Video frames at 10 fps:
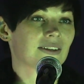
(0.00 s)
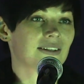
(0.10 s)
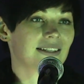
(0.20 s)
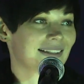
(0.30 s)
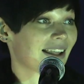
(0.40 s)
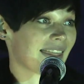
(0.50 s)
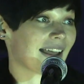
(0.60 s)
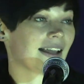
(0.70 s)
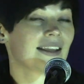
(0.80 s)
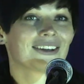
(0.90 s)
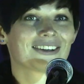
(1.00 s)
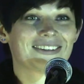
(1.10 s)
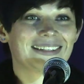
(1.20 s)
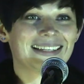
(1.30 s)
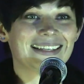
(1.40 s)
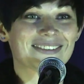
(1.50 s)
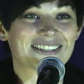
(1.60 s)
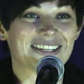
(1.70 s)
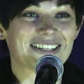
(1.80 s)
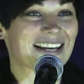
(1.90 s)
Could it like that? Could
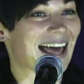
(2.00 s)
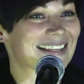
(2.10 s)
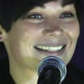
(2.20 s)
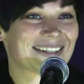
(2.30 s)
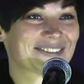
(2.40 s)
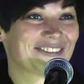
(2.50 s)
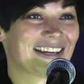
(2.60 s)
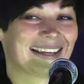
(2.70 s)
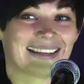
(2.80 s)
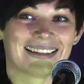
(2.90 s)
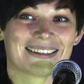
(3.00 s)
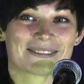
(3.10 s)
leave such lasting fear?